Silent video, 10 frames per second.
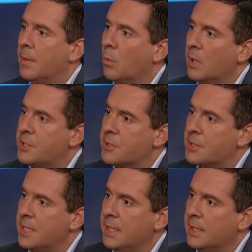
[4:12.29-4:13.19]
But what you're
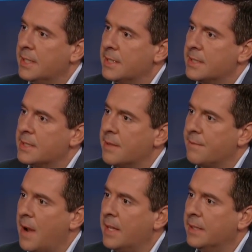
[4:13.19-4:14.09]
seeing is that
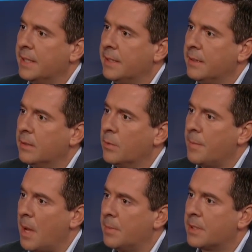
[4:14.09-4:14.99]
finally
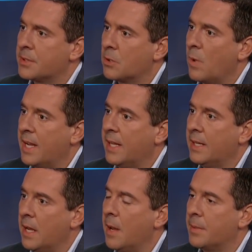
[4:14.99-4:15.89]
Republicans are
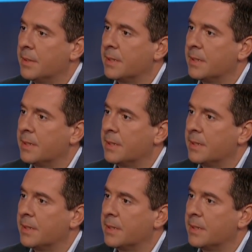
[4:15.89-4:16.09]
waking up,